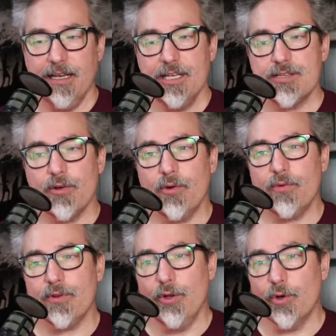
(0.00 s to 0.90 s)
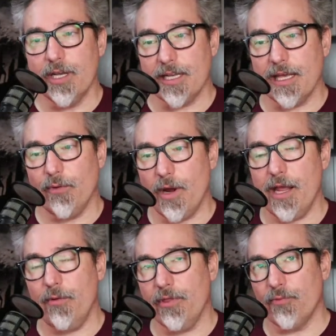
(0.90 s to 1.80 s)
So you could get
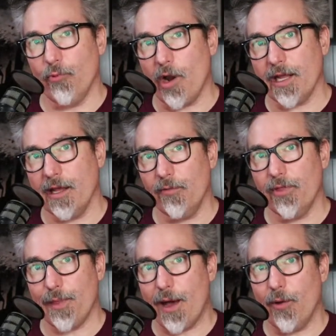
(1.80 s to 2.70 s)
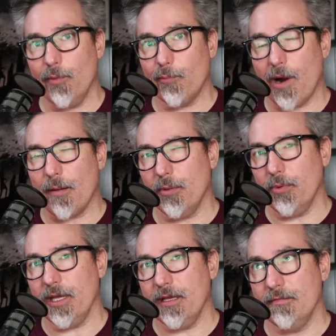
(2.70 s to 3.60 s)
away with running it without
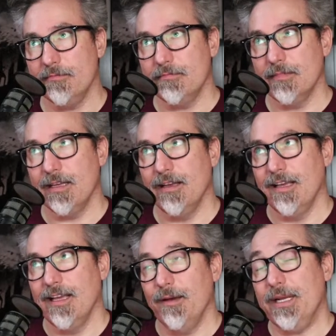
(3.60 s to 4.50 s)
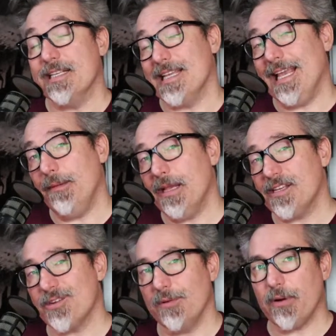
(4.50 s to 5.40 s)
probably. I mean, as a game
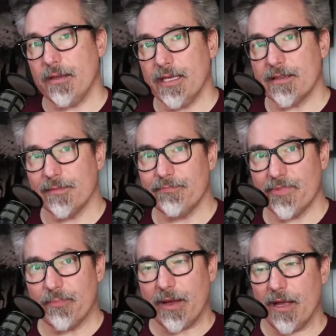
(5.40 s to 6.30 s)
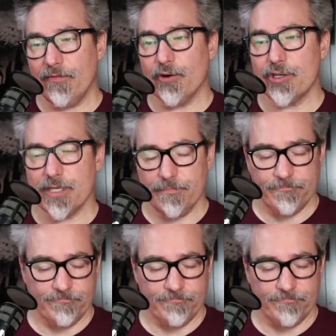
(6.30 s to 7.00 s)
master, I'd probably get the high version.